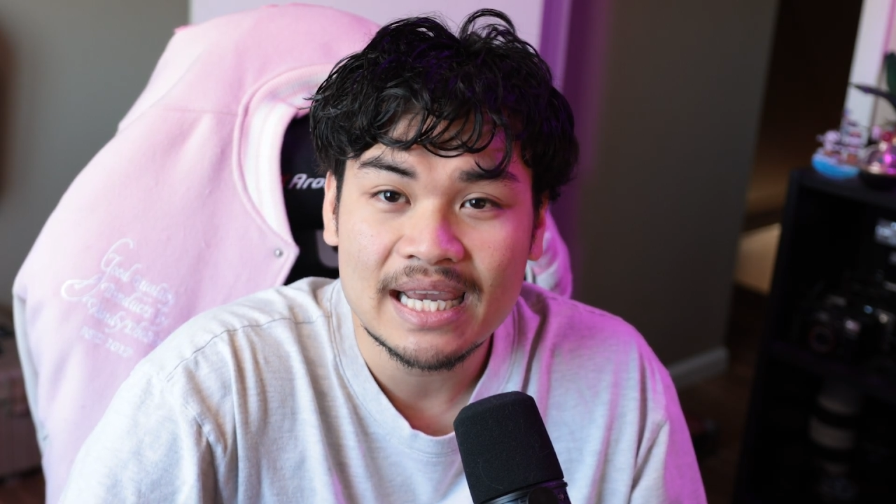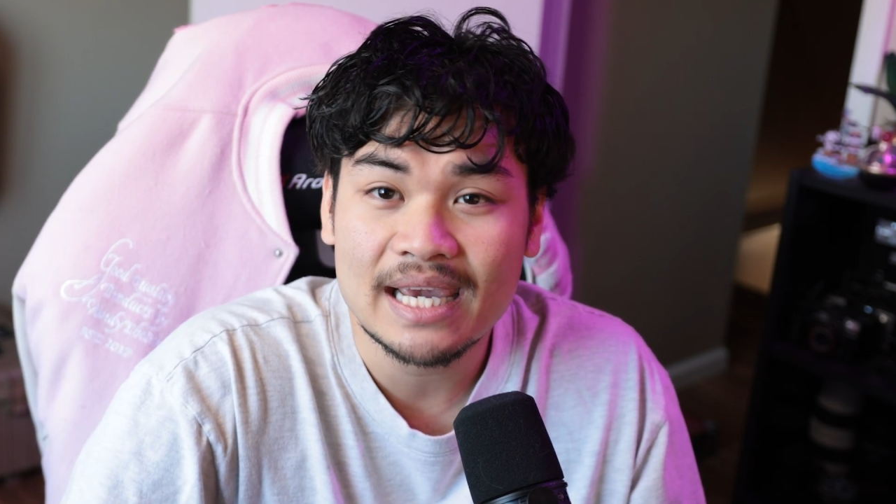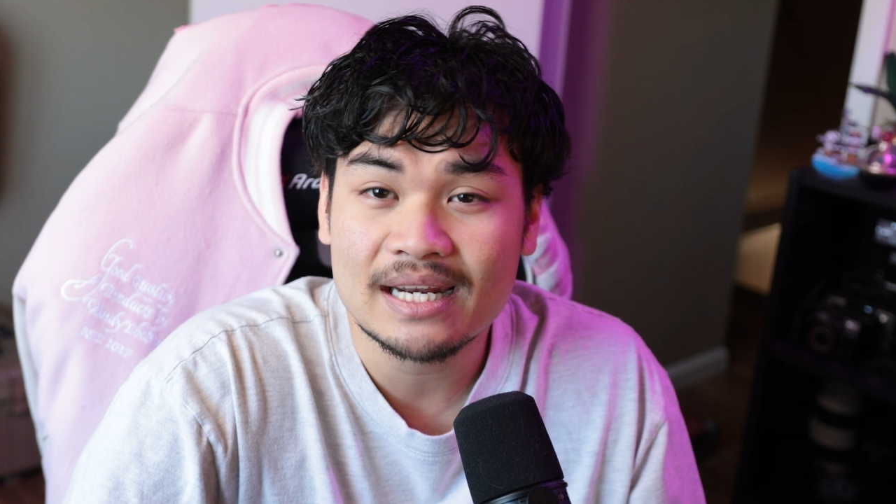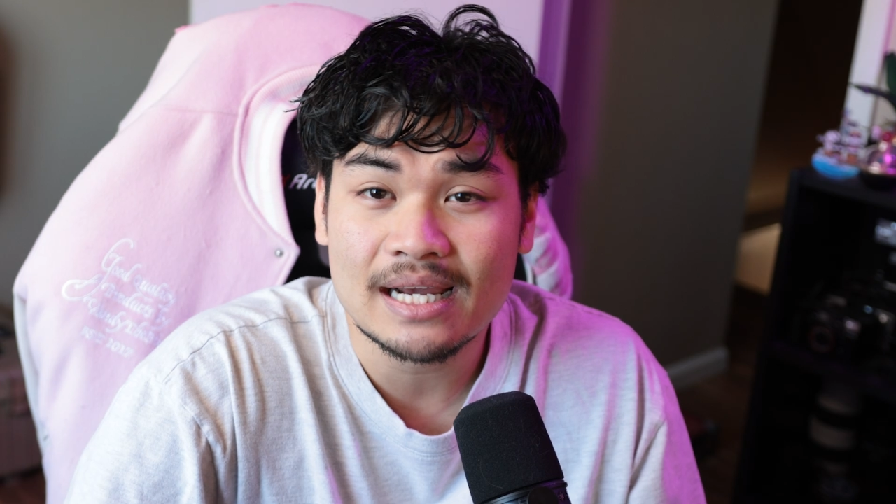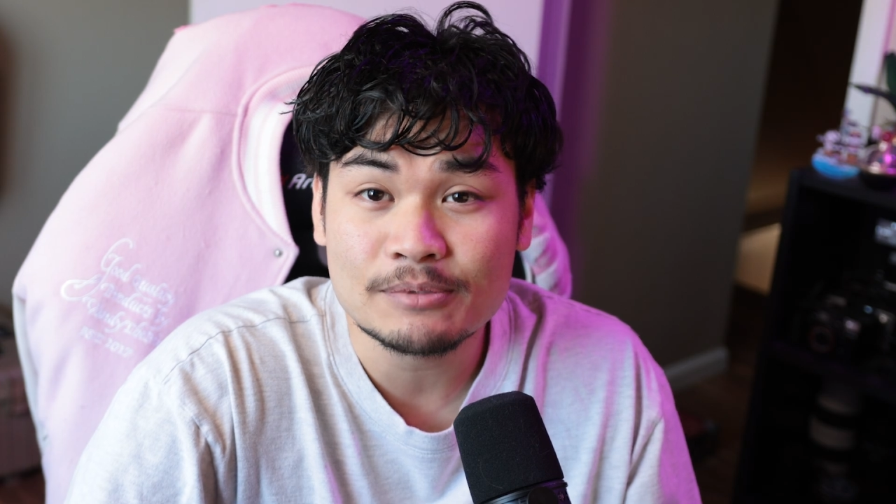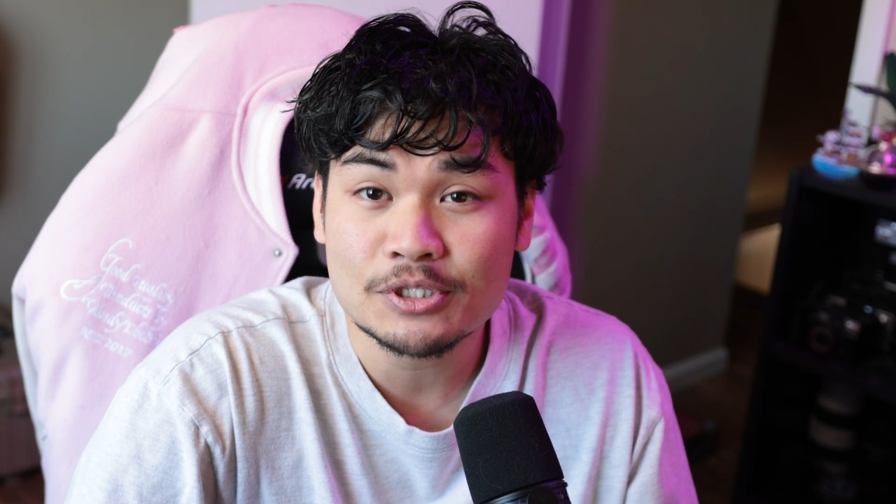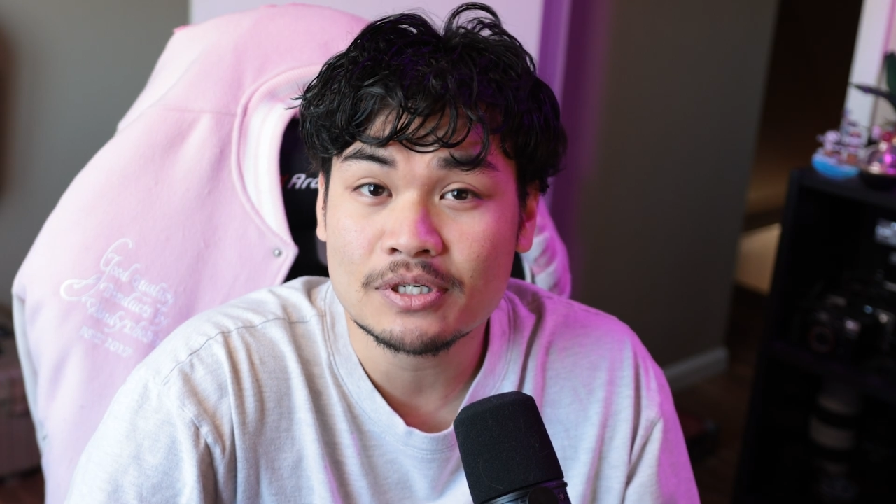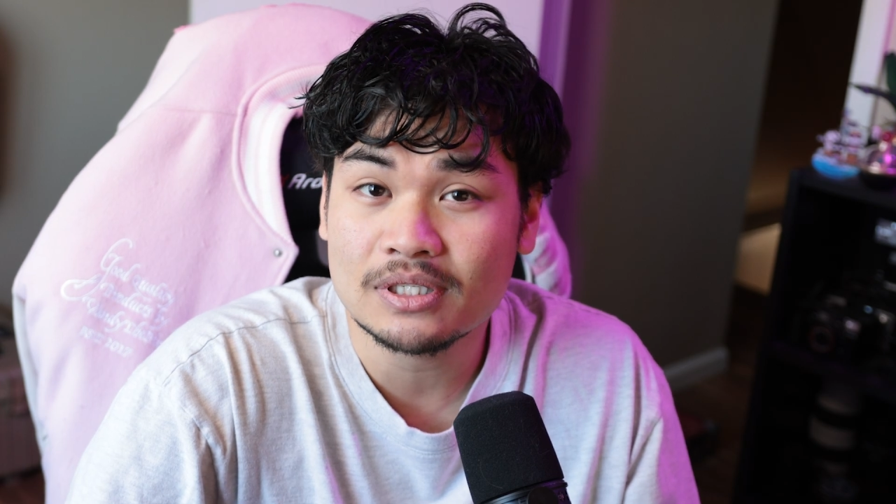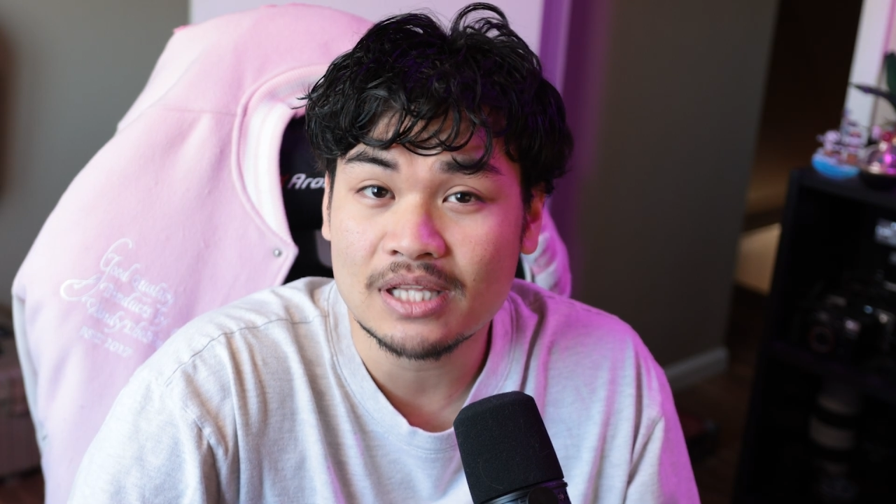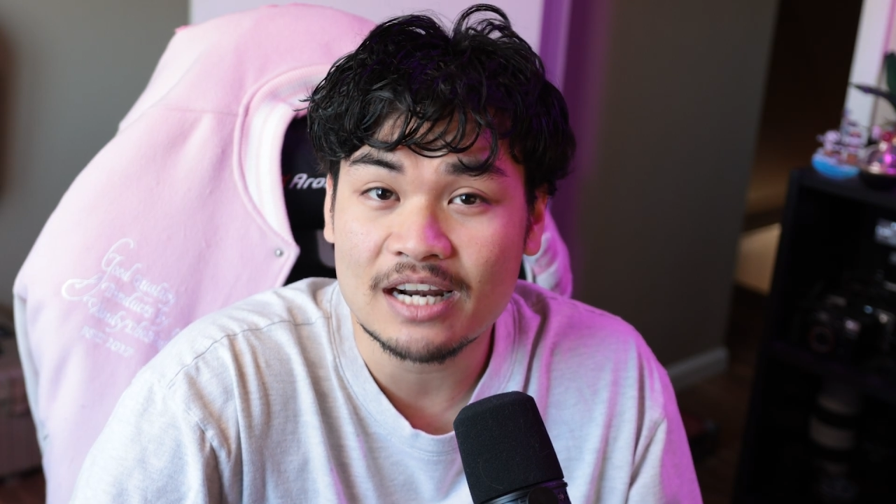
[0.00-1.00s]
and I'm
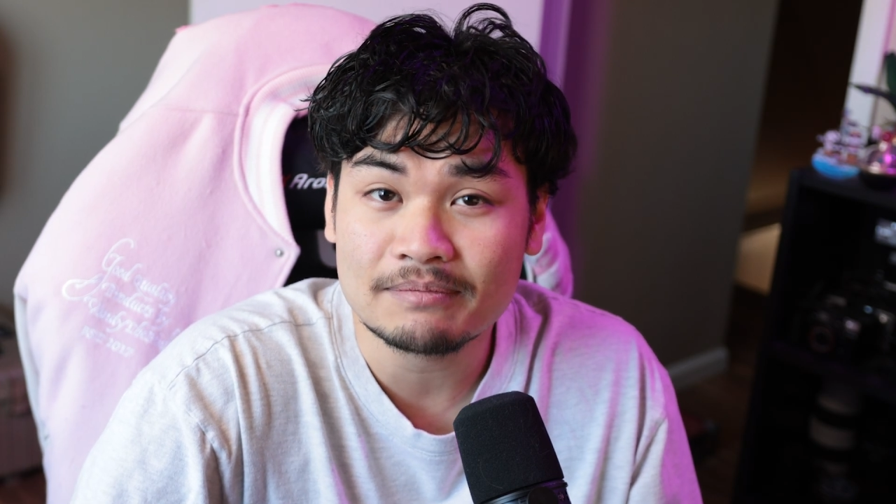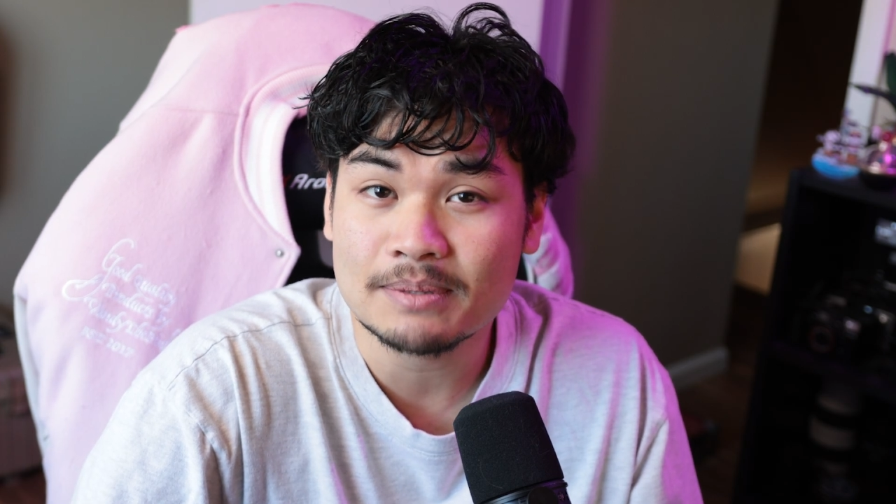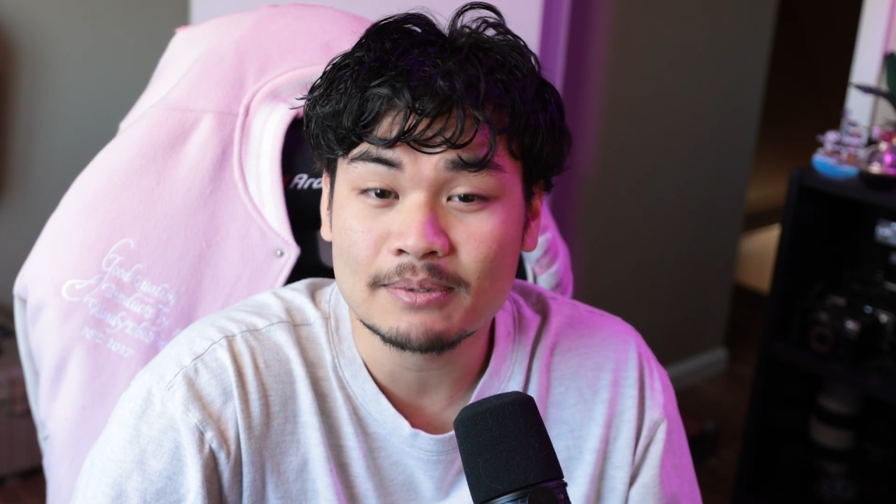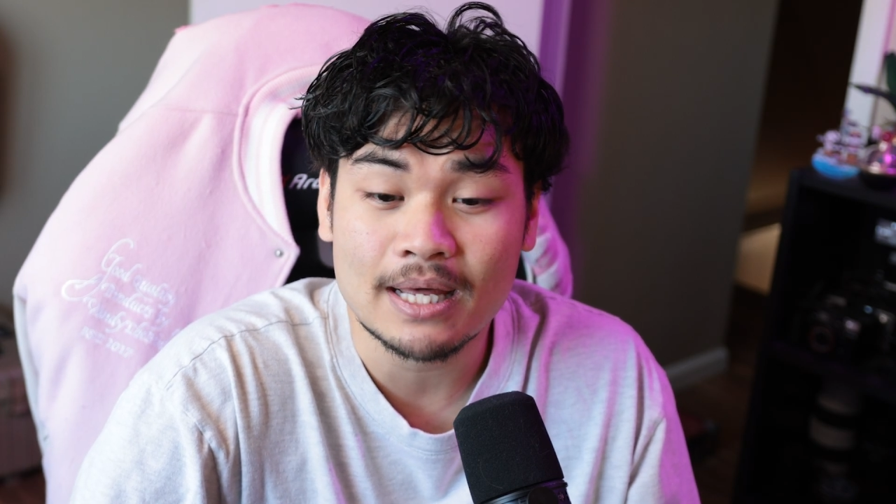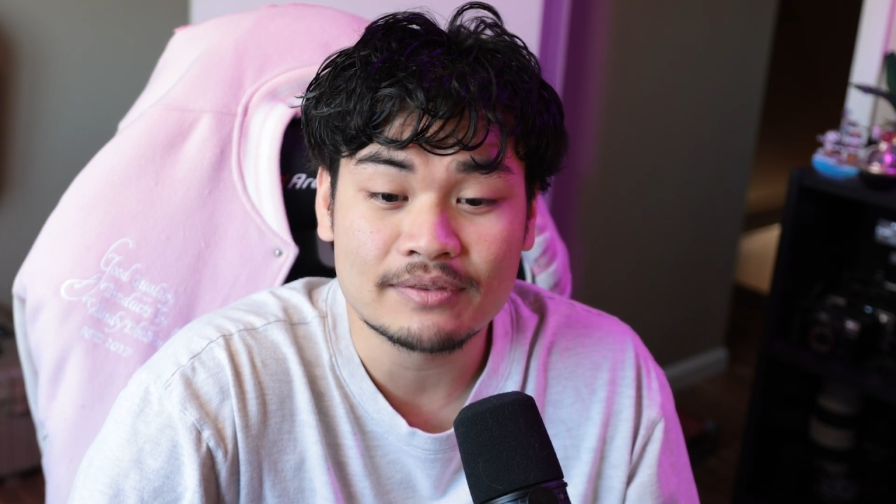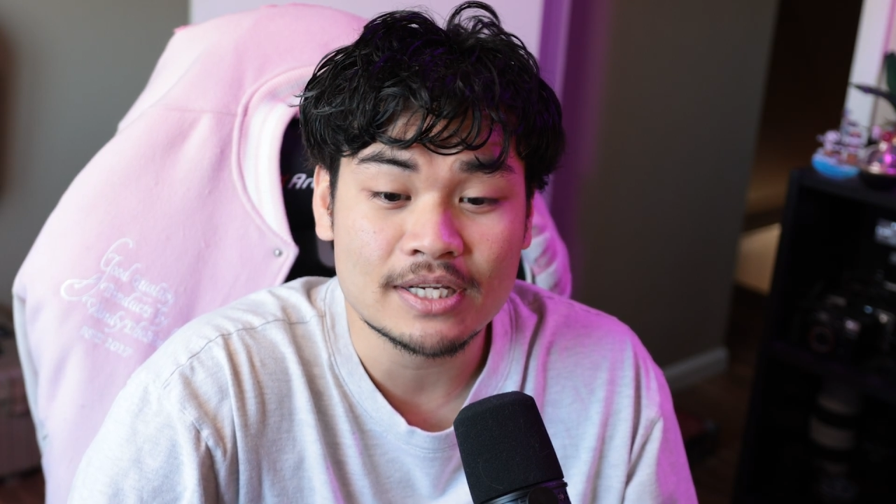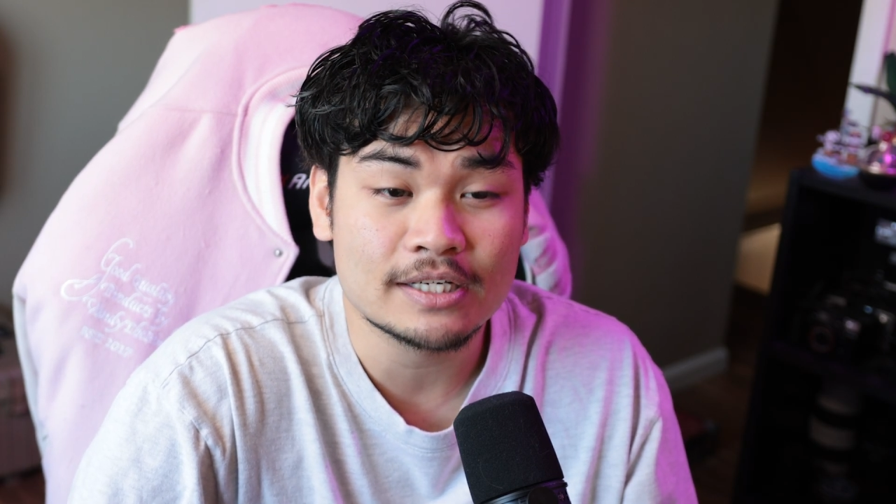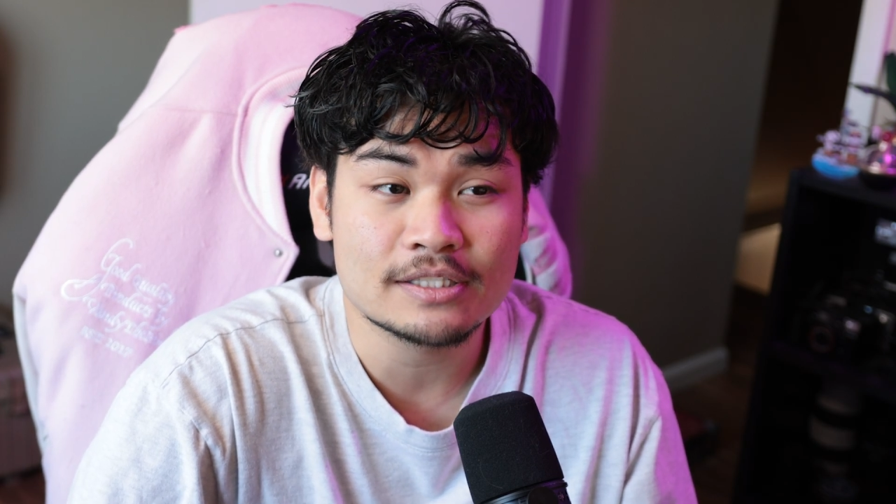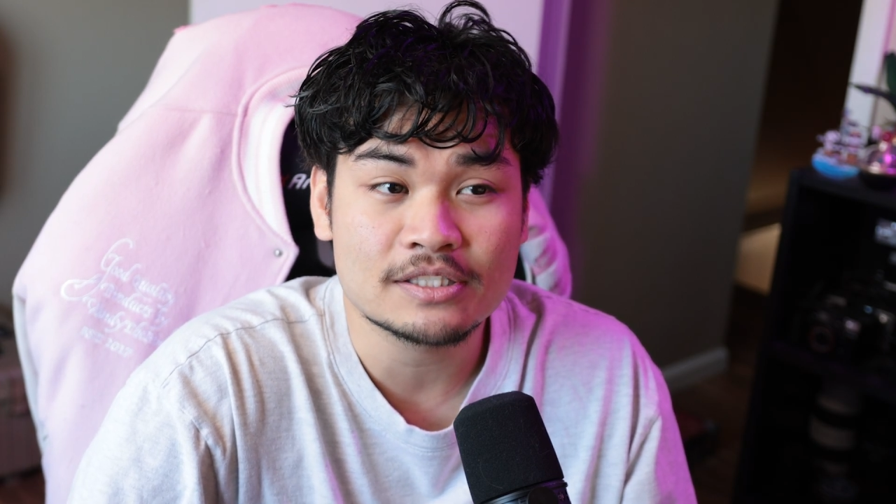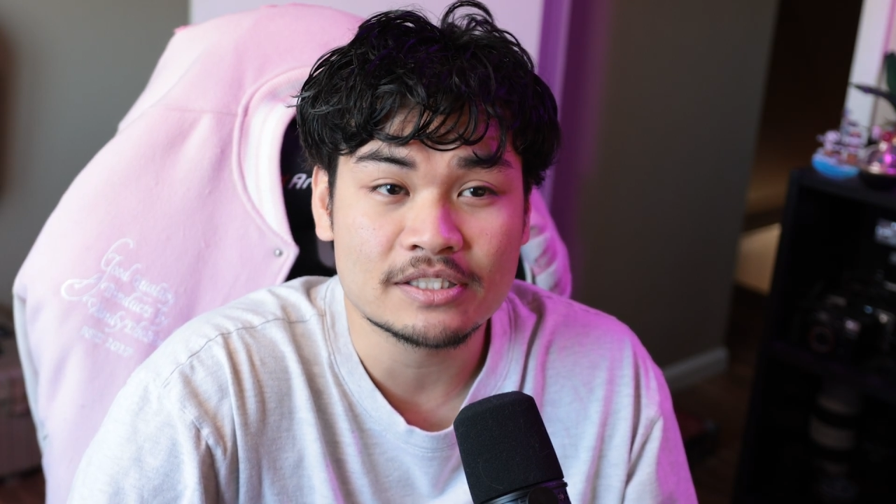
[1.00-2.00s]
sure a lot of people out
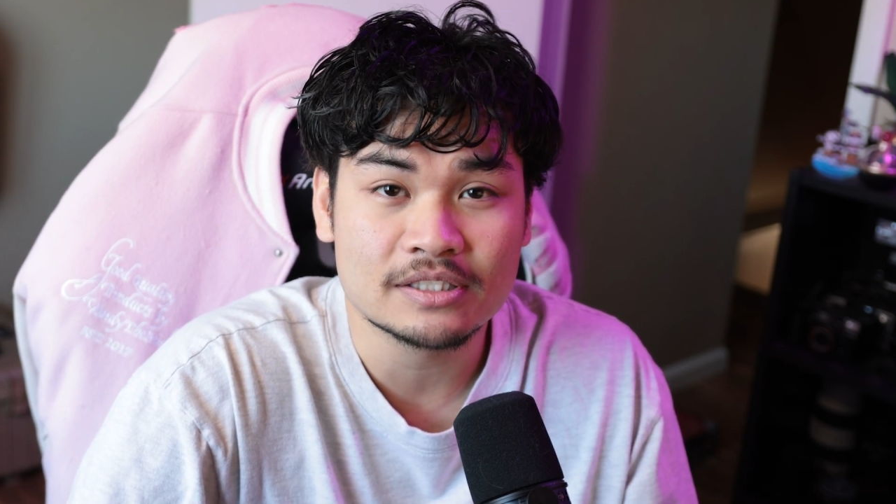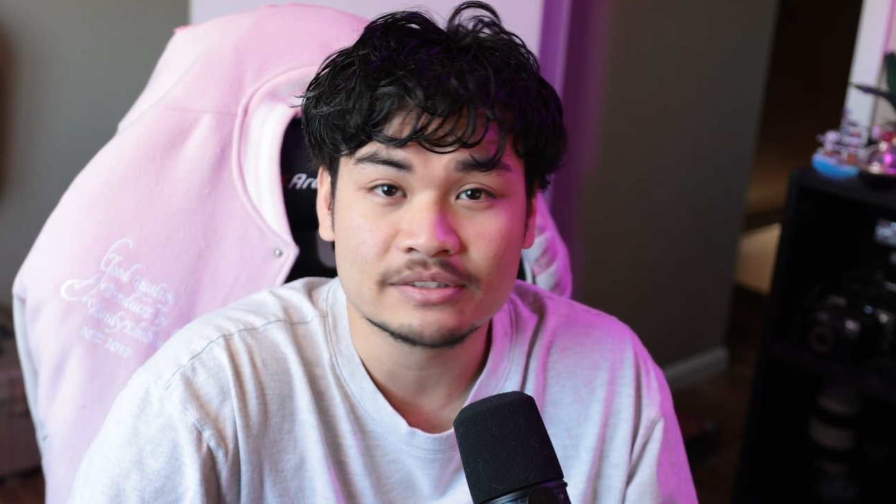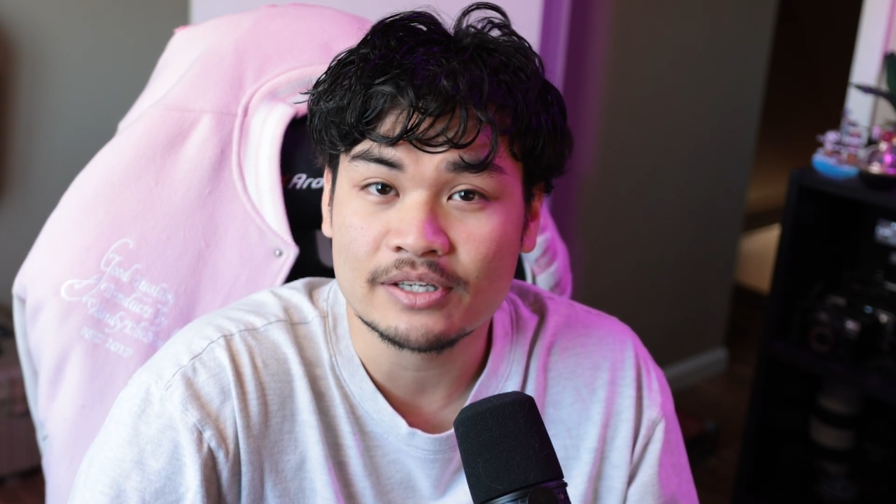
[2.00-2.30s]
there still